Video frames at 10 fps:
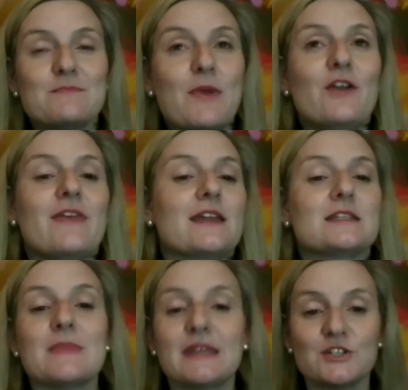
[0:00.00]
part of that is
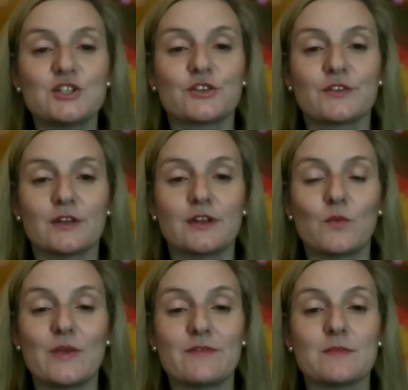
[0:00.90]
making sure that
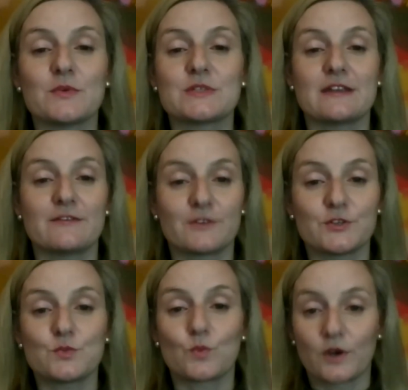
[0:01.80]
we have the most
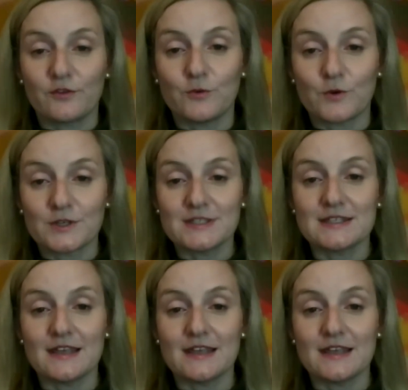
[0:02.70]
diverse workforce